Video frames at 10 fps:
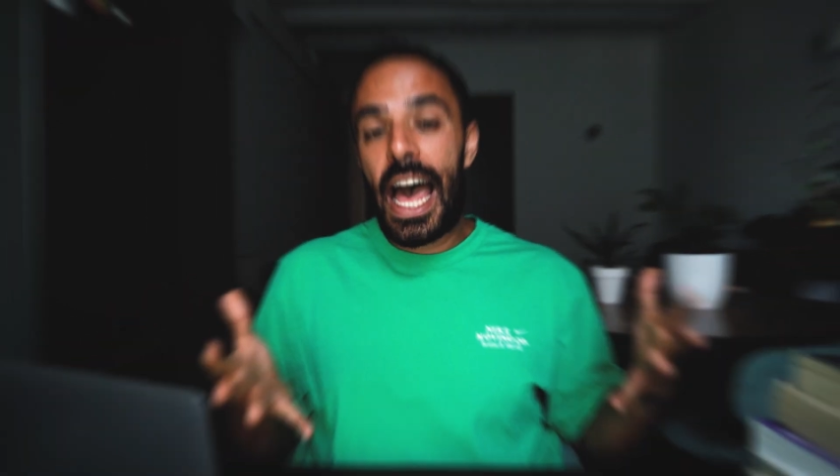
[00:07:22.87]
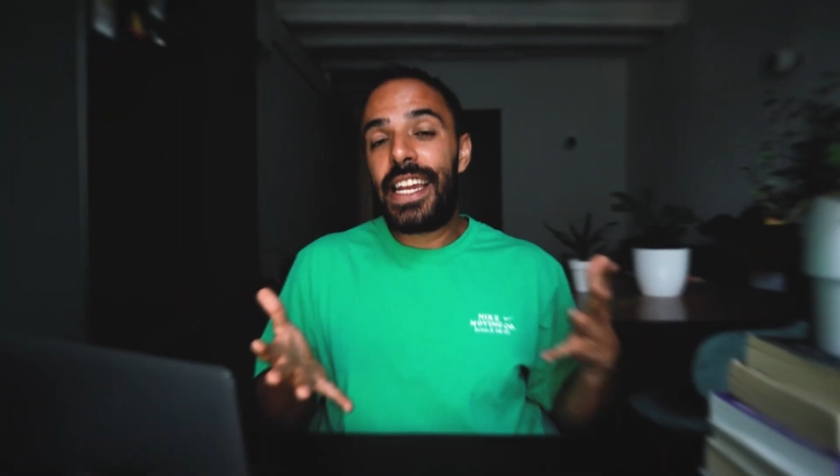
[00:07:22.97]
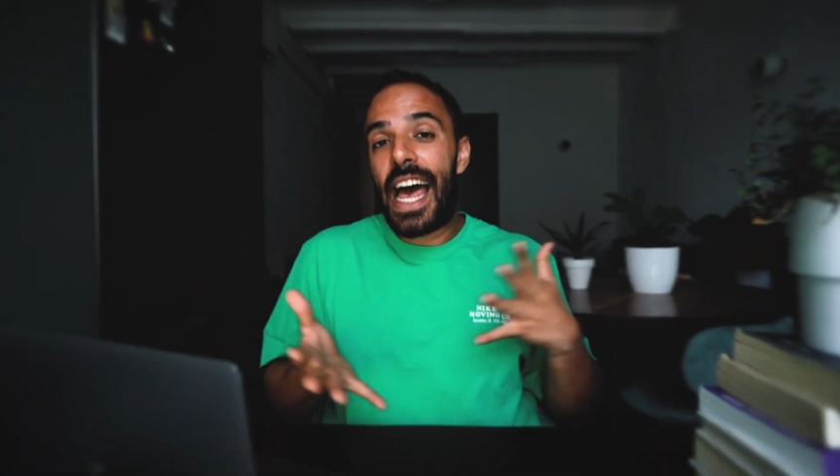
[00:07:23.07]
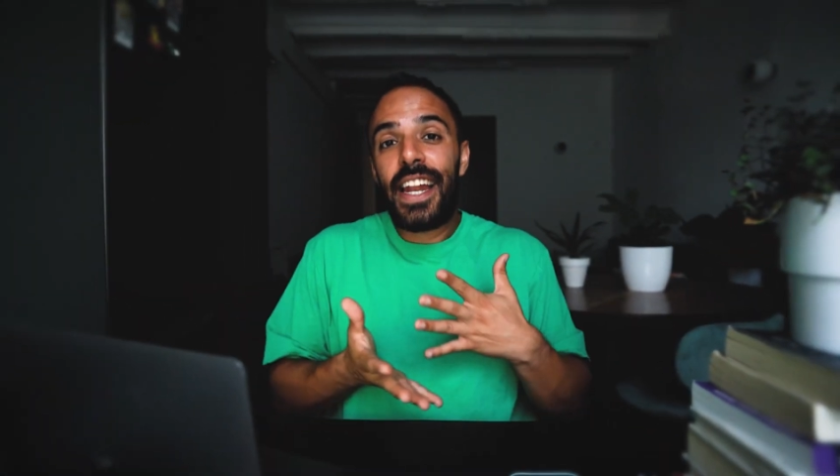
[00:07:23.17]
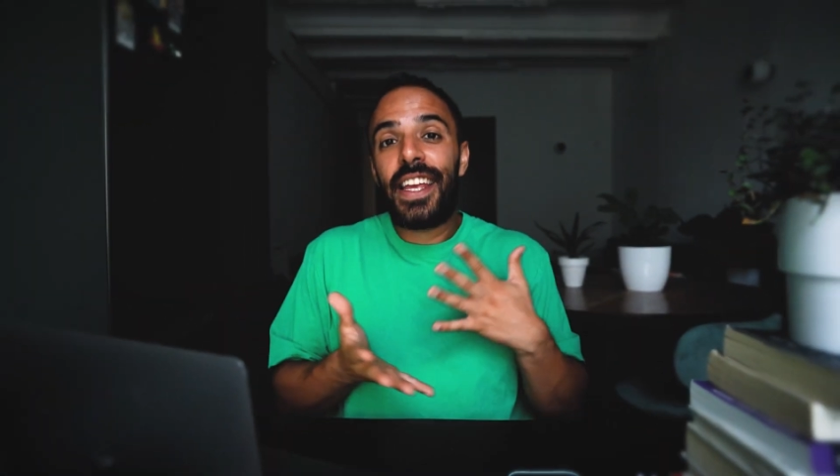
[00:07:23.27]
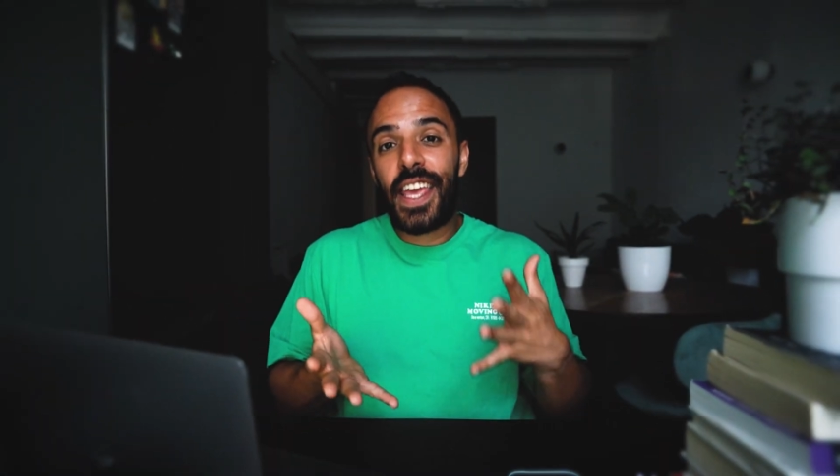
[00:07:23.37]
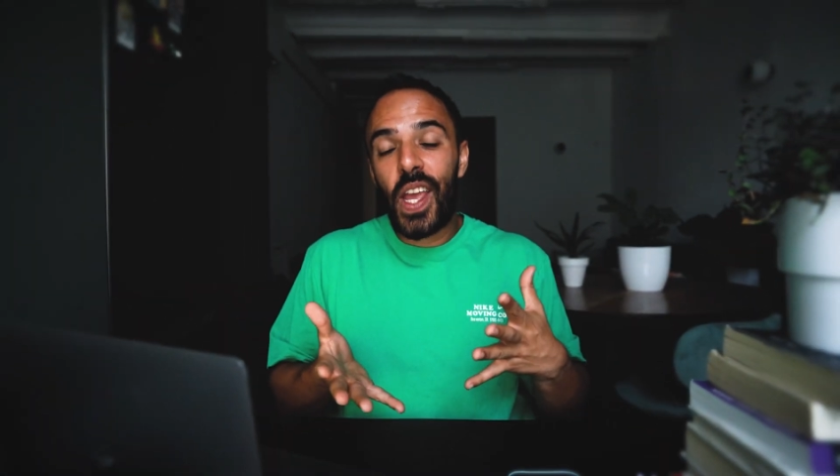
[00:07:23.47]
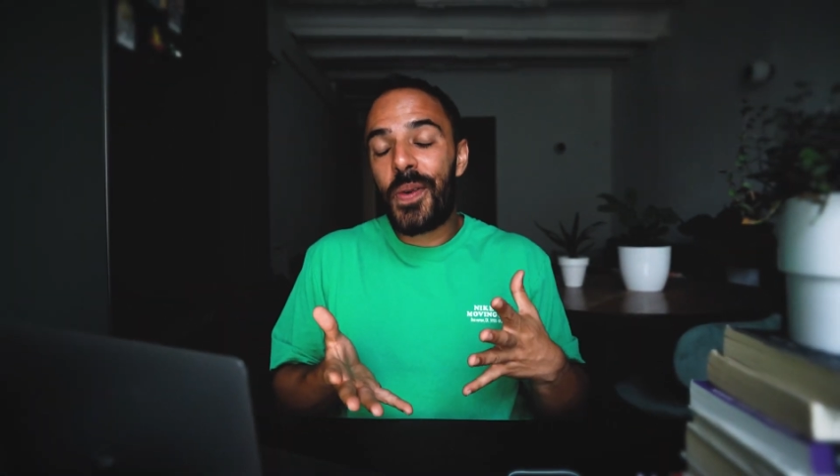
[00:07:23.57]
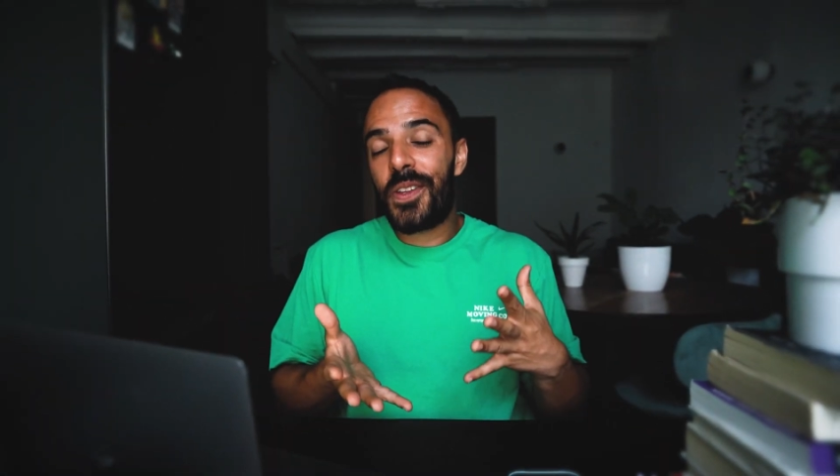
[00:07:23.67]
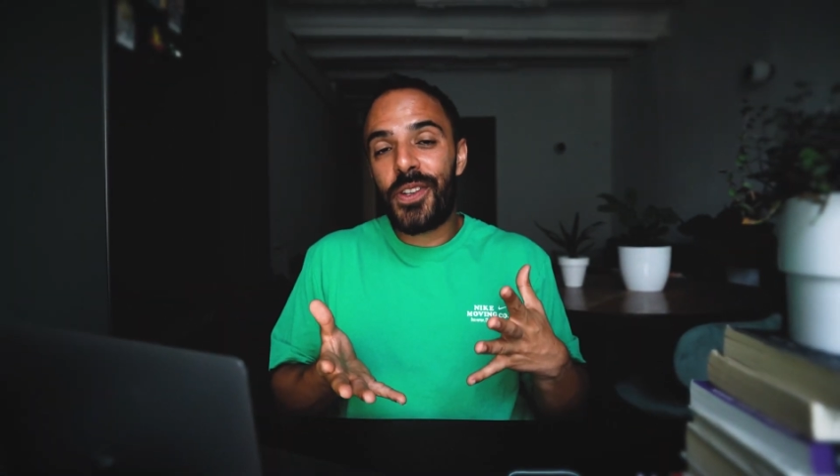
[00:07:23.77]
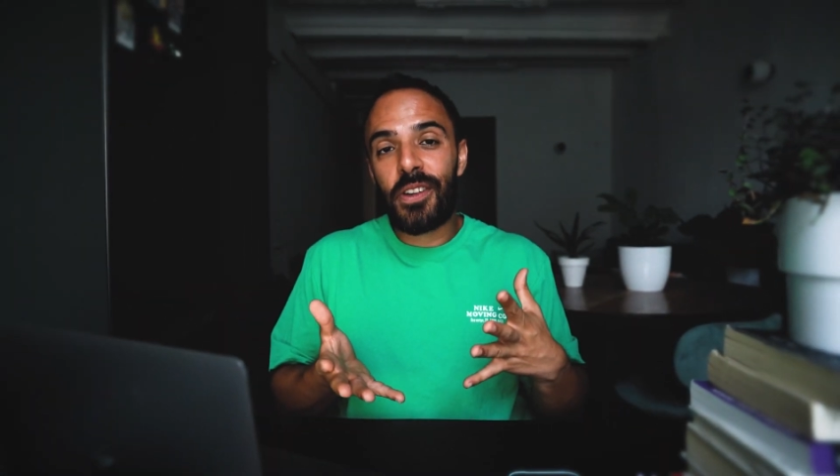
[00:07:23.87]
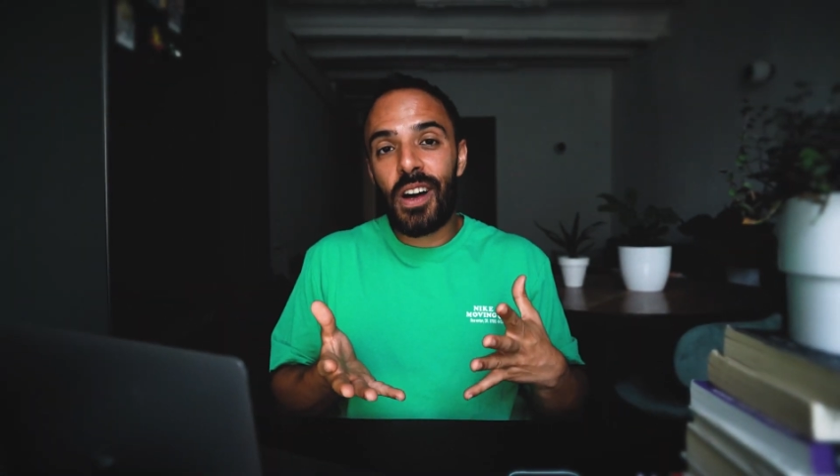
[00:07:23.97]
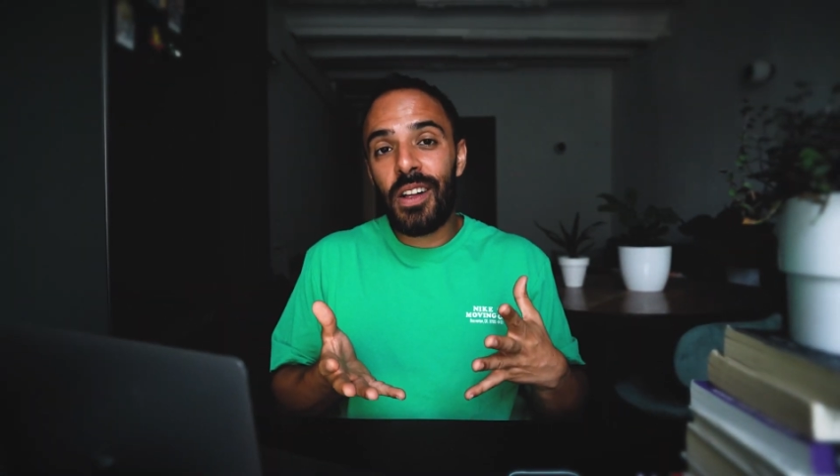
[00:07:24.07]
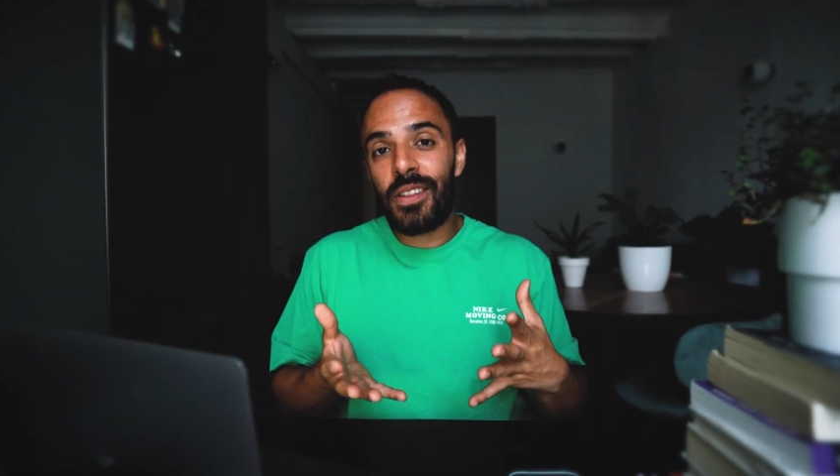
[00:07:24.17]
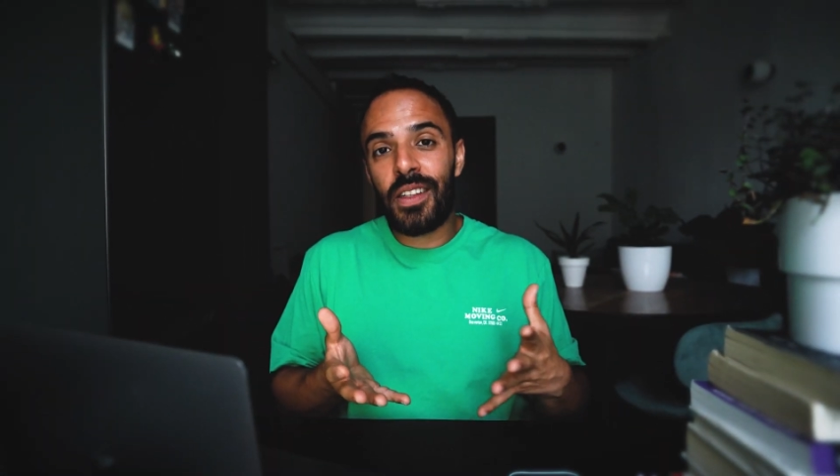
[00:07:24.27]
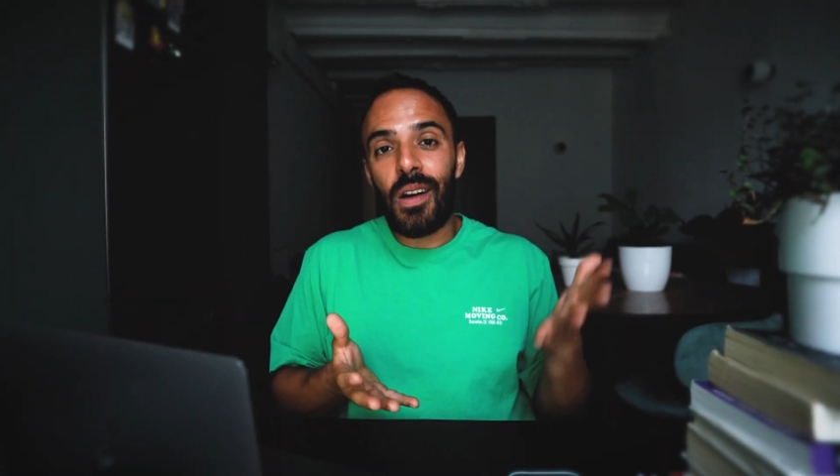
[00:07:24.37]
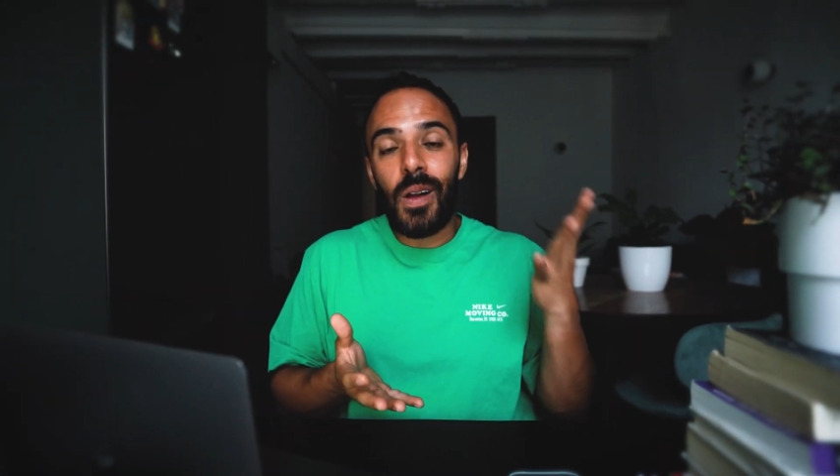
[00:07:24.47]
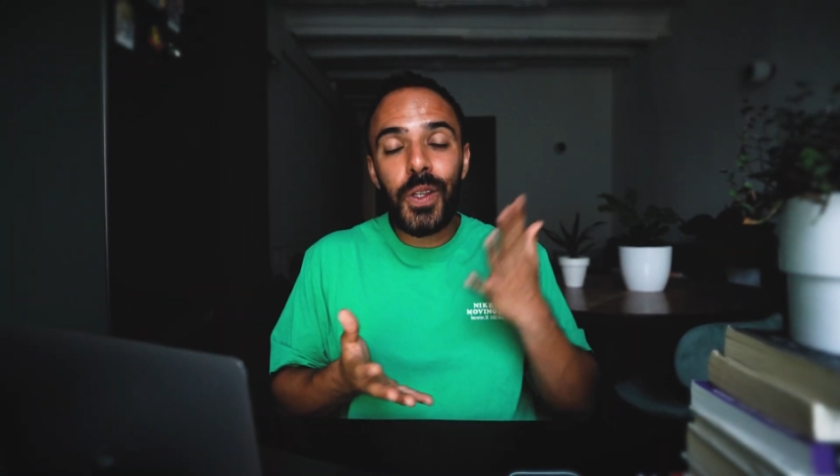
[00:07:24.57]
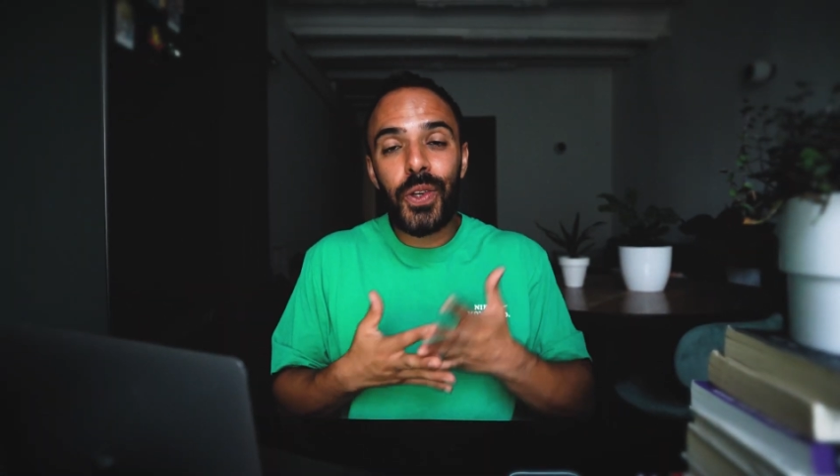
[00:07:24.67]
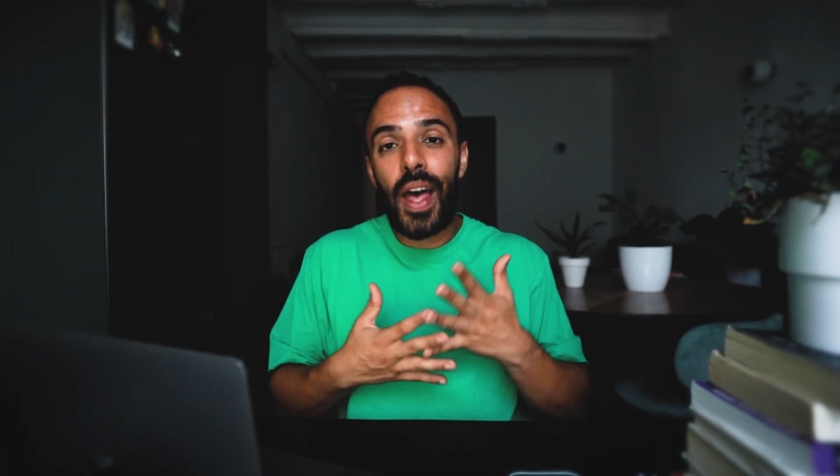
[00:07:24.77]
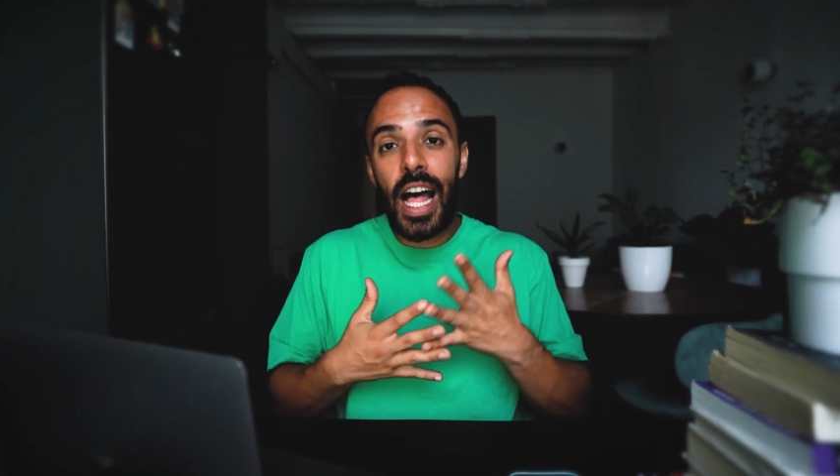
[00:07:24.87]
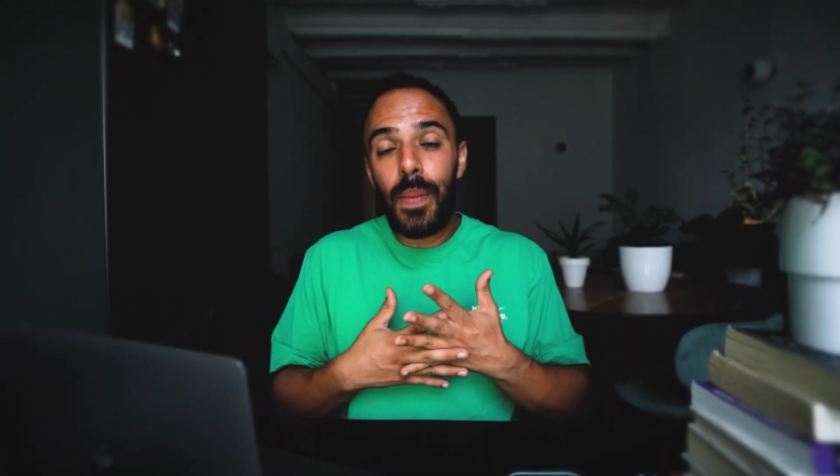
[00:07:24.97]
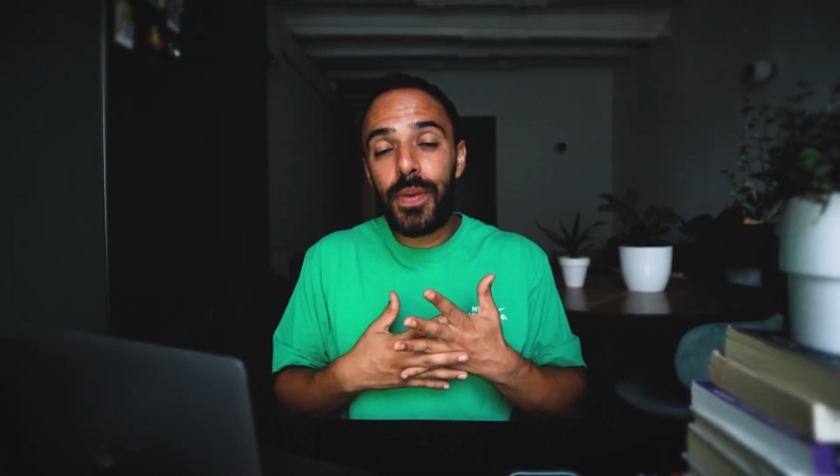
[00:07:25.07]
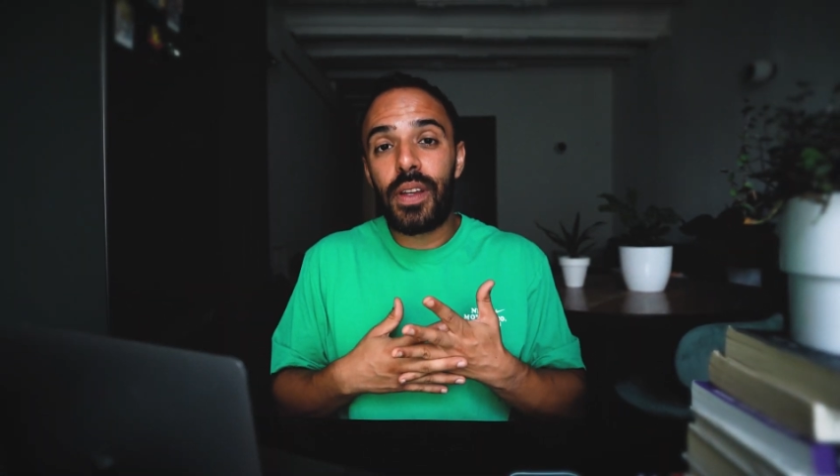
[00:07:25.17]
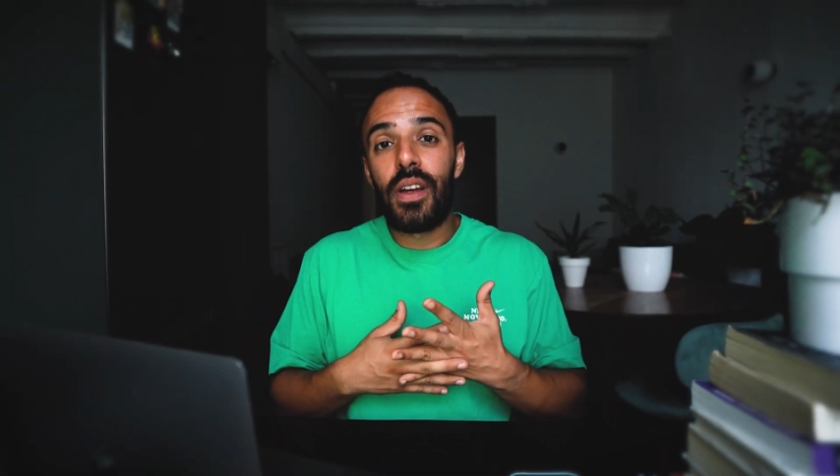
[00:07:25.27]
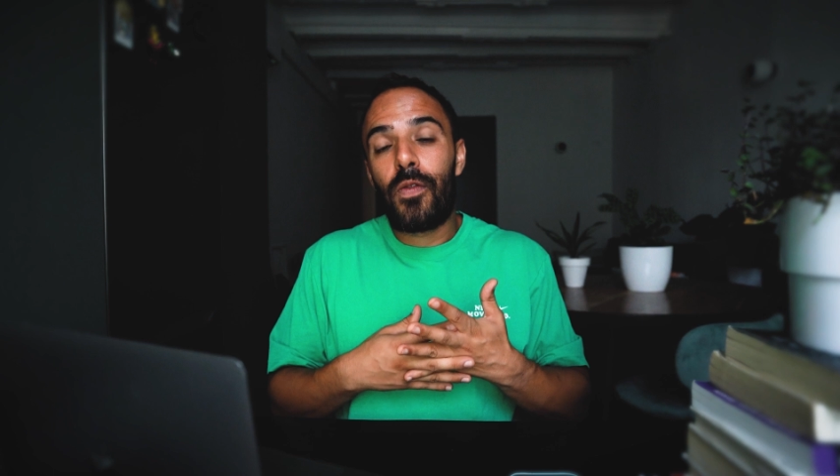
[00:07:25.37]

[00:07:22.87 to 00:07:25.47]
And adding keywords to your content also helps